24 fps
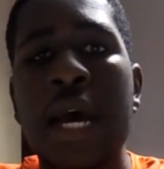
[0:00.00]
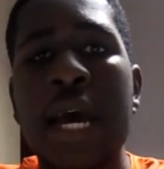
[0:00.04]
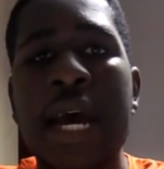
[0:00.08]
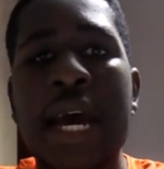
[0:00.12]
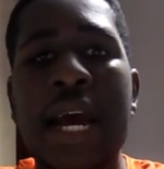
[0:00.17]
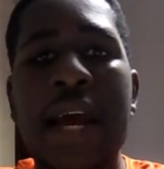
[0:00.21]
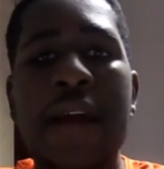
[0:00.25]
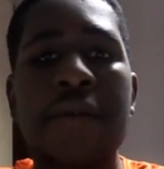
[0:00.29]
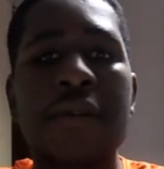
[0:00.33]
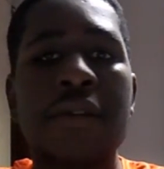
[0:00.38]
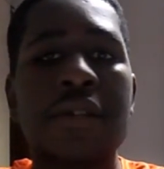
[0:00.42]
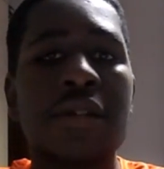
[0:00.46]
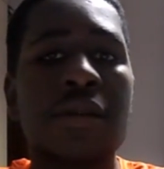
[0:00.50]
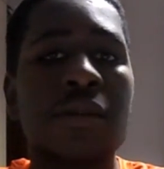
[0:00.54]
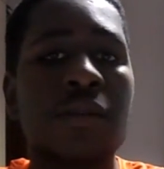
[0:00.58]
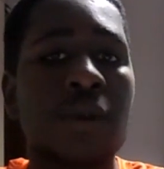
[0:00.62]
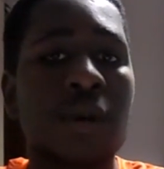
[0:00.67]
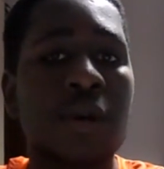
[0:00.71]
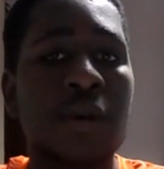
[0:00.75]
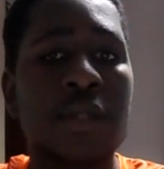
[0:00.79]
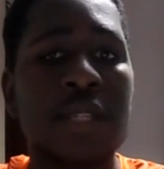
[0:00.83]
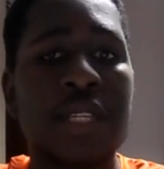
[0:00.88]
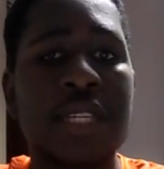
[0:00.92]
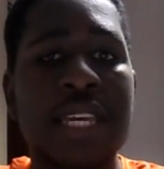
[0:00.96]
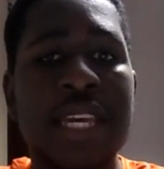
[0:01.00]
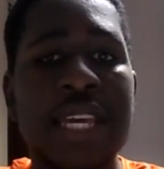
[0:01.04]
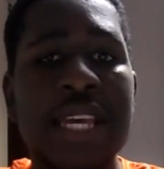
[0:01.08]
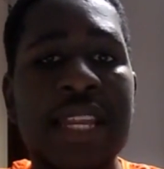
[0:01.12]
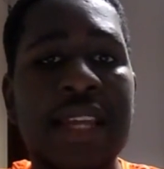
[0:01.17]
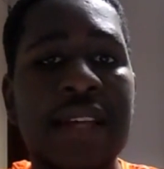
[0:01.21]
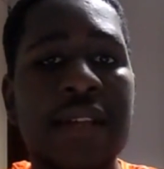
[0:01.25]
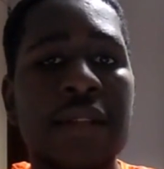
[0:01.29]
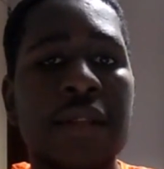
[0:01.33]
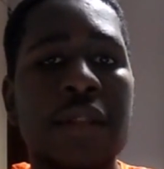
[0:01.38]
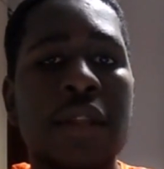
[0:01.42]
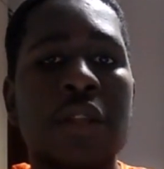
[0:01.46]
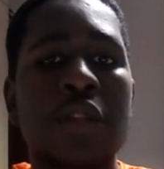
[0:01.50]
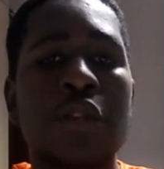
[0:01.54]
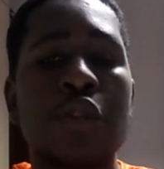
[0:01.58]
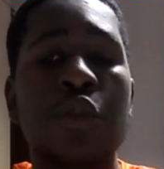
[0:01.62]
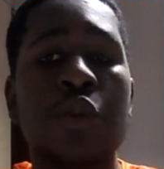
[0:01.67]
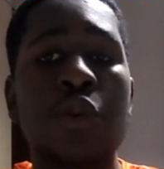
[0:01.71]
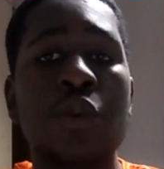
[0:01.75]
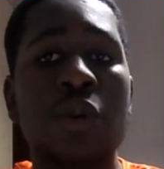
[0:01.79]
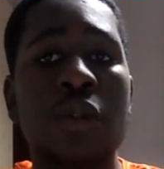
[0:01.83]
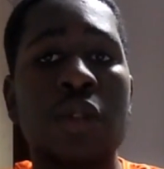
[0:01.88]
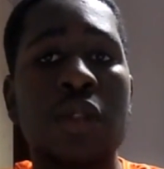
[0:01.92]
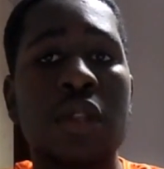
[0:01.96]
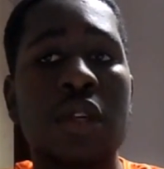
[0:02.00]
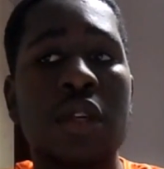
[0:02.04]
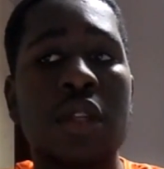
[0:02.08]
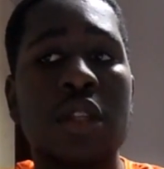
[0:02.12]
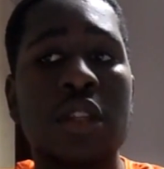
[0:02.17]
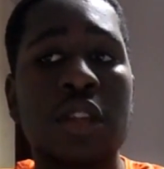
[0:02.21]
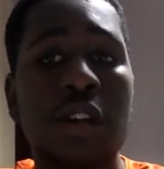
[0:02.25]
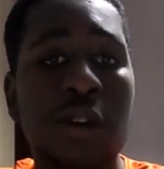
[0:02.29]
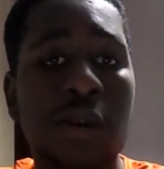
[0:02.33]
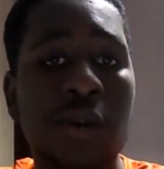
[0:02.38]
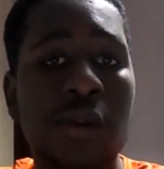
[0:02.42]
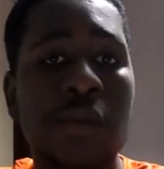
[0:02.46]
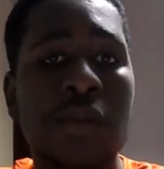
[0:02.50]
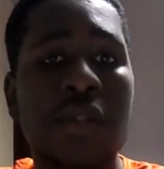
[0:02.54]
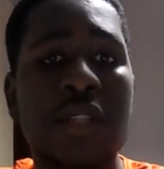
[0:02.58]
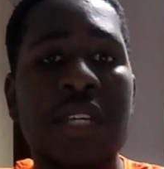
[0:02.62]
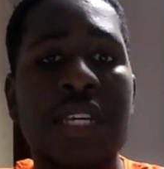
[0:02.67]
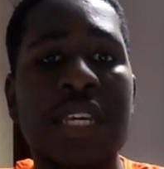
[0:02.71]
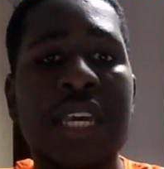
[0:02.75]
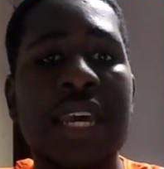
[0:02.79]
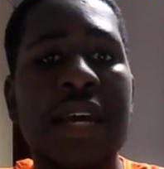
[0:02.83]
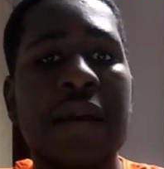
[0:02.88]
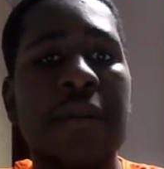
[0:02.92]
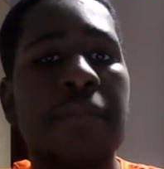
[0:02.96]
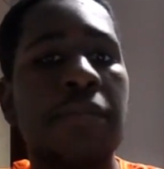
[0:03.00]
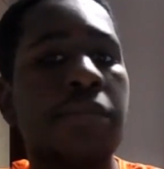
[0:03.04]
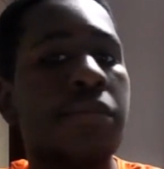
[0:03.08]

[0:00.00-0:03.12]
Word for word: Harrison was killing the tor- the turtle to get a